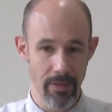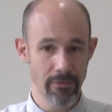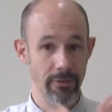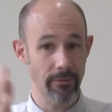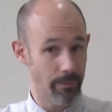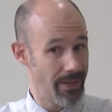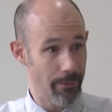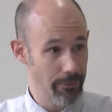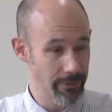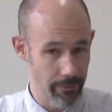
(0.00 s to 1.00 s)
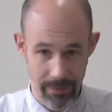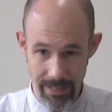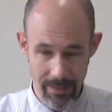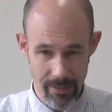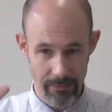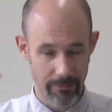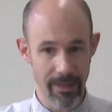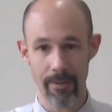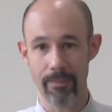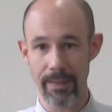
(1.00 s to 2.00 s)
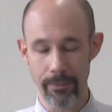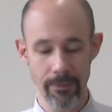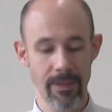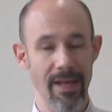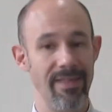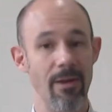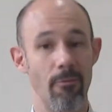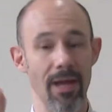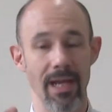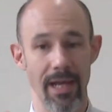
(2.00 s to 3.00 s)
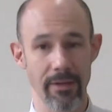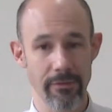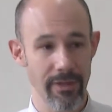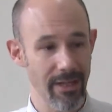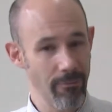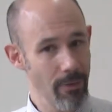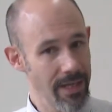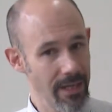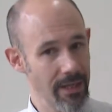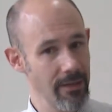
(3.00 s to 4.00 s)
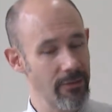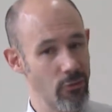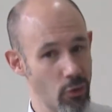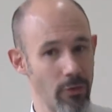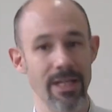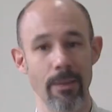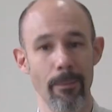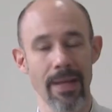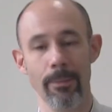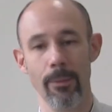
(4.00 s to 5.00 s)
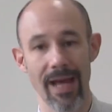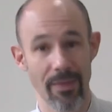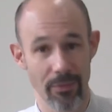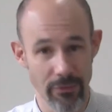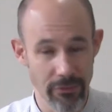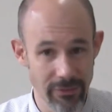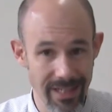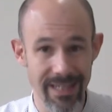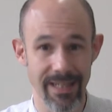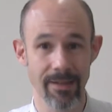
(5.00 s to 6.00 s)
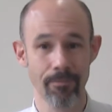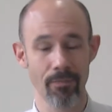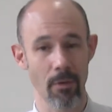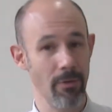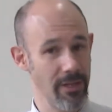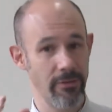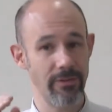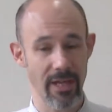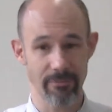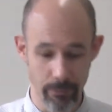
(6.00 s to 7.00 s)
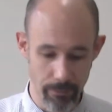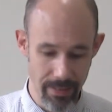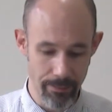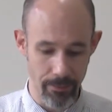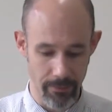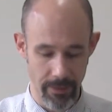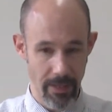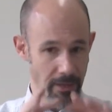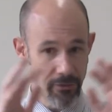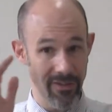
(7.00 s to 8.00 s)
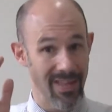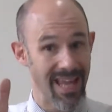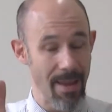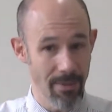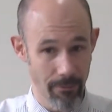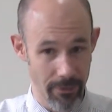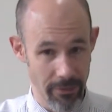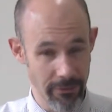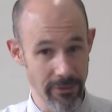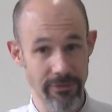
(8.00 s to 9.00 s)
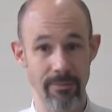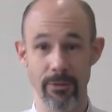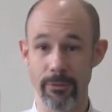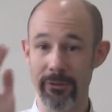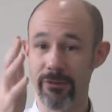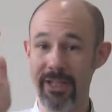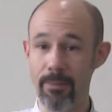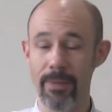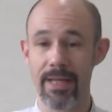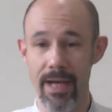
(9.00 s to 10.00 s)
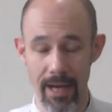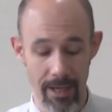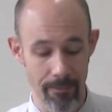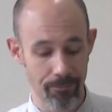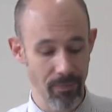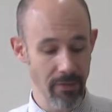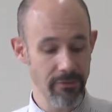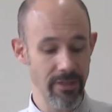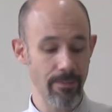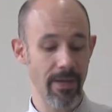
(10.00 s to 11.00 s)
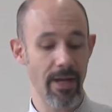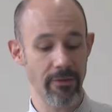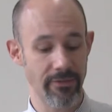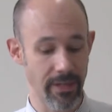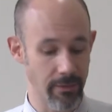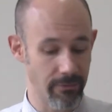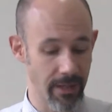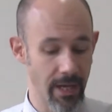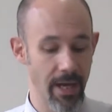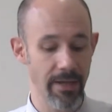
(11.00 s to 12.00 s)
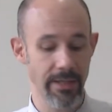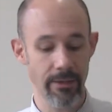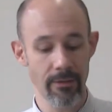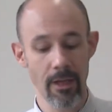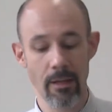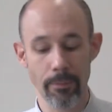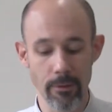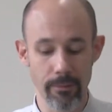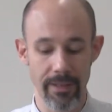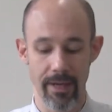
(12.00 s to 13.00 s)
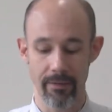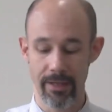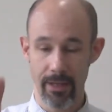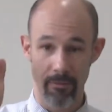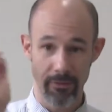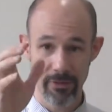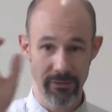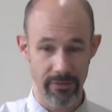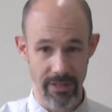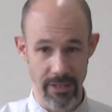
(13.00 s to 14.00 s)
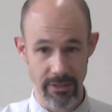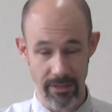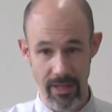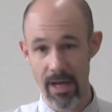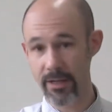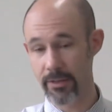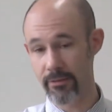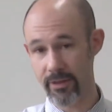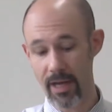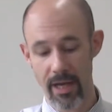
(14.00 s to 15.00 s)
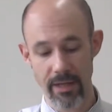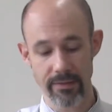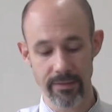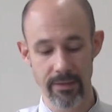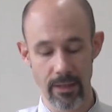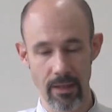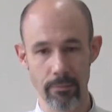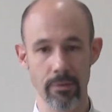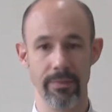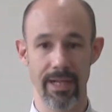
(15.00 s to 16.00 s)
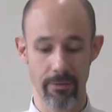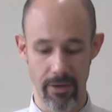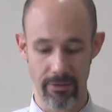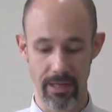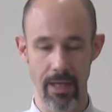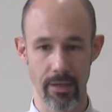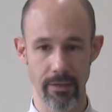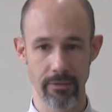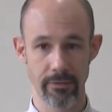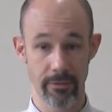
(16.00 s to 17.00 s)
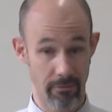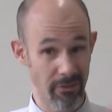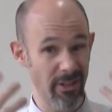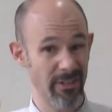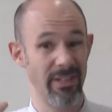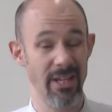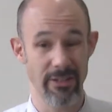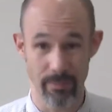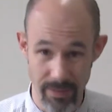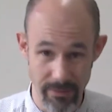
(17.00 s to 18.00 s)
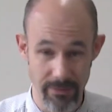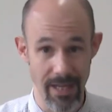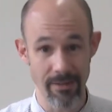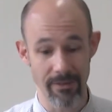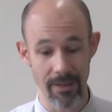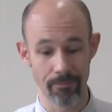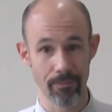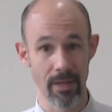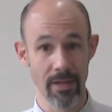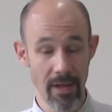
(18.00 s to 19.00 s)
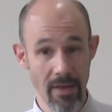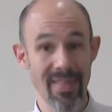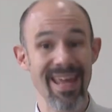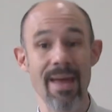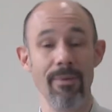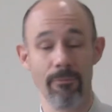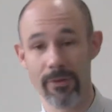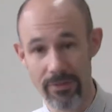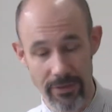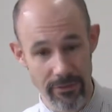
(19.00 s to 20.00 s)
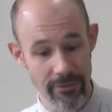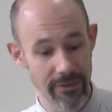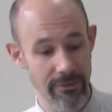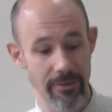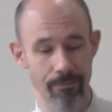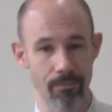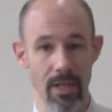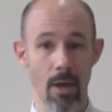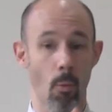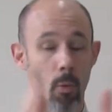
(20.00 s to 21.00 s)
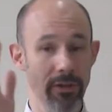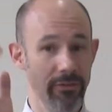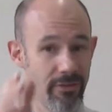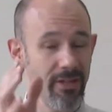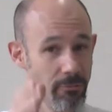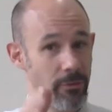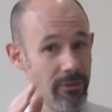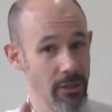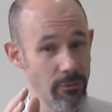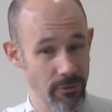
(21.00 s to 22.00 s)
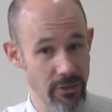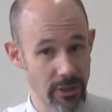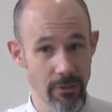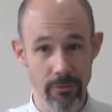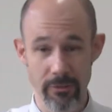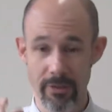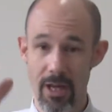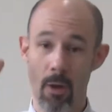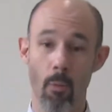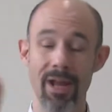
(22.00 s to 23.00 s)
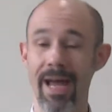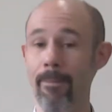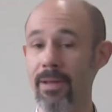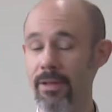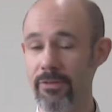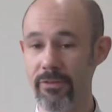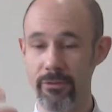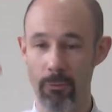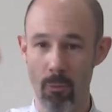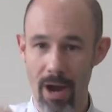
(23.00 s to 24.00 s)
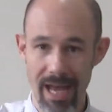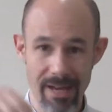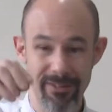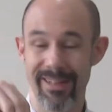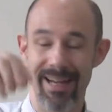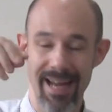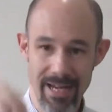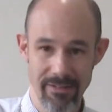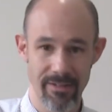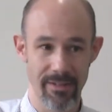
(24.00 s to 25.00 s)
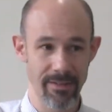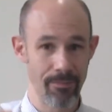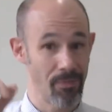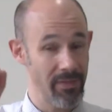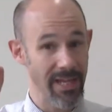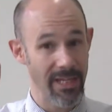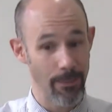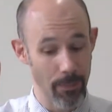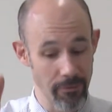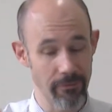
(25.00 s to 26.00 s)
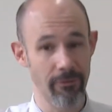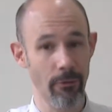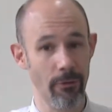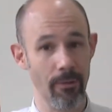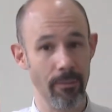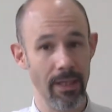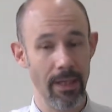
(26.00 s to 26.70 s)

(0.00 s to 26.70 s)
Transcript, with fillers: So the powers that be, the smart people, they realized if we could treat people at the scene, we could save more people. So they came up with a system called CPR. CPR stands for cardio pulmonary resuscitation. Cardio is heart, pulmonary is lungs, resuscitation means saving. They came up with this system. Once this was introduced, when ambulances arrived at an accident, they could perform